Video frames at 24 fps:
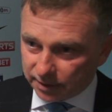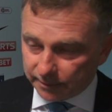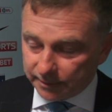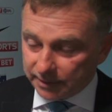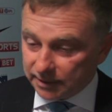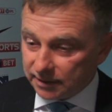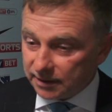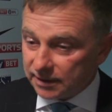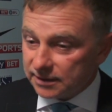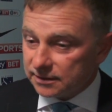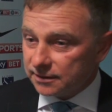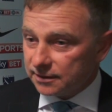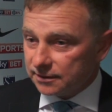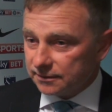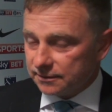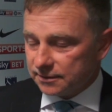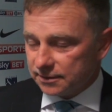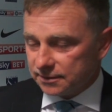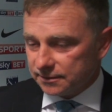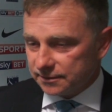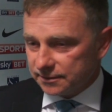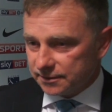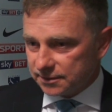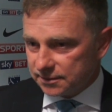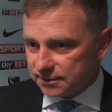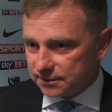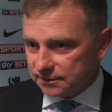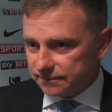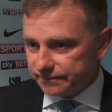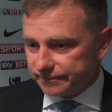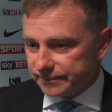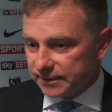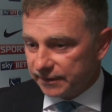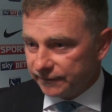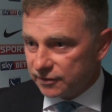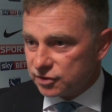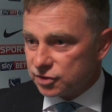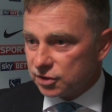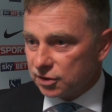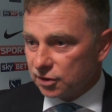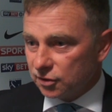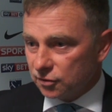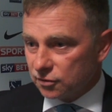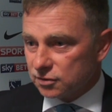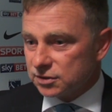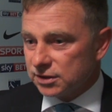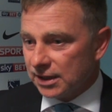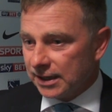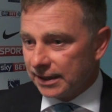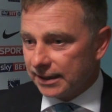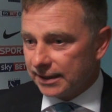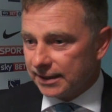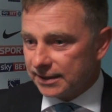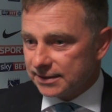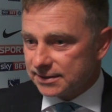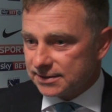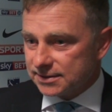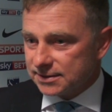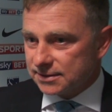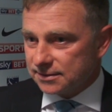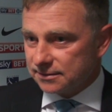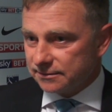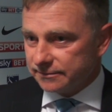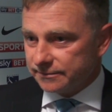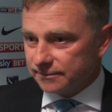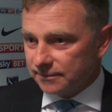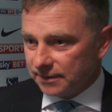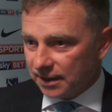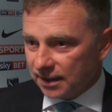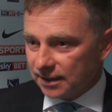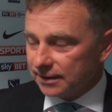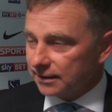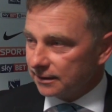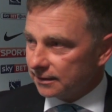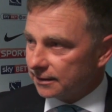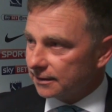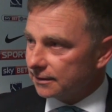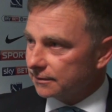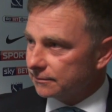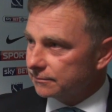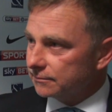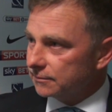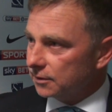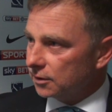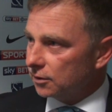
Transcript: I mean, the division looks like it's like that.